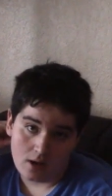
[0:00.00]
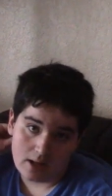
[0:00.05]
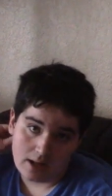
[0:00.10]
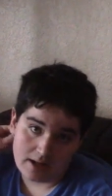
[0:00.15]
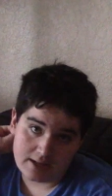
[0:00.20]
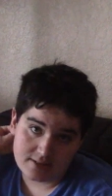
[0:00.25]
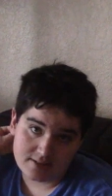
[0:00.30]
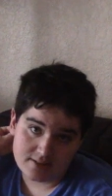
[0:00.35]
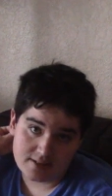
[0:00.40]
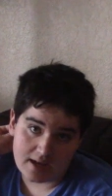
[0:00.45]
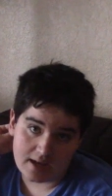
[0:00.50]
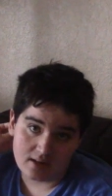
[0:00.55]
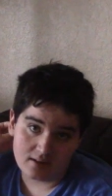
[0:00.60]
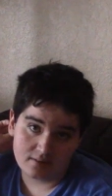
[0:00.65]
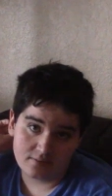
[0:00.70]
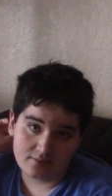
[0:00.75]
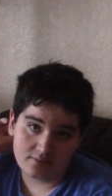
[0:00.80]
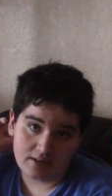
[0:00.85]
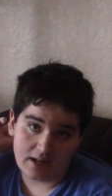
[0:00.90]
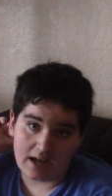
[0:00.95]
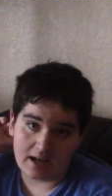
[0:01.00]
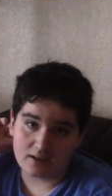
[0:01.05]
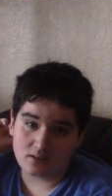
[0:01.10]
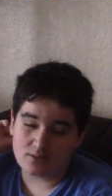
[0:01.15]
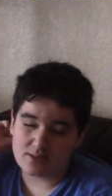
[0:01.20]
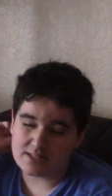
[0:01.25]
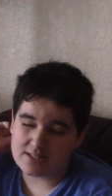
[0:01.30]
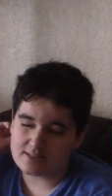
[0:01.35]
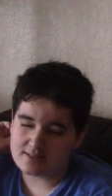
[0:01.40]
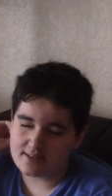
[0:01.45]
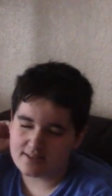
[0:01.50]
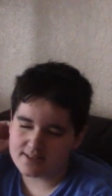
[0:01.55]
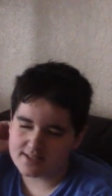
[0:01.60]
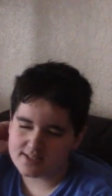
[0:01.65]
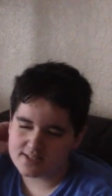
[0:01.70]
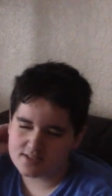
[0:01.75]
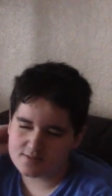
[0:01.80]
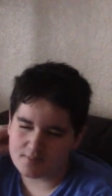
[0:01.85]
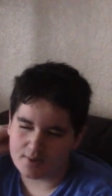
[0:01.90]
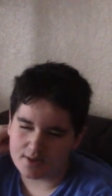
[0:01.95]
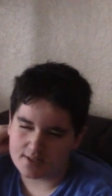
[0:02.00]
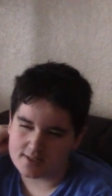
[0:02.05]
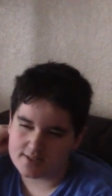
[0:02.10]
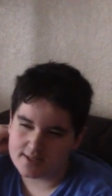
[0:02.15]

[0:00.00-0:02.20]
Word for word: it's kind of, I don't want to say it's a small